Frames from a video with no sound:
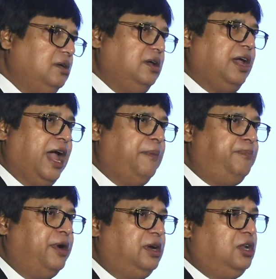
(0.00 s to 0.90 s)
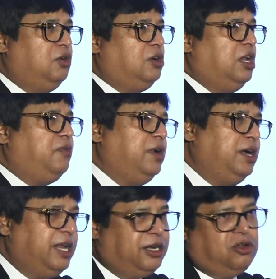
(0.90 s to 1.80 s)
hampered due to
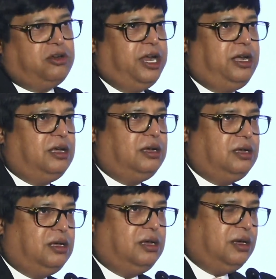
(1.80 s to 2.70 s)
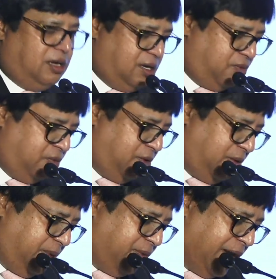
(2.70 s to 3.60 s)
liquidity at your end, we
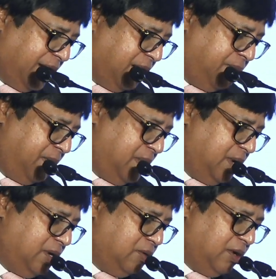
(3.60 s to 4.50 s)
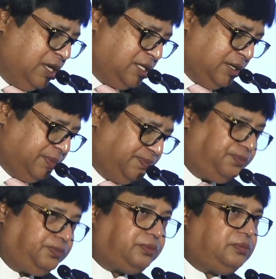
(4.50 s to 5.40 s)
will be welcome to listen.
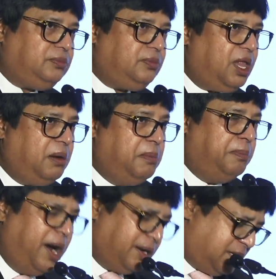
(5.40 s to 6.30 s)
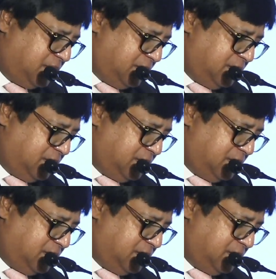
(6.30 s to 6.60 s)
But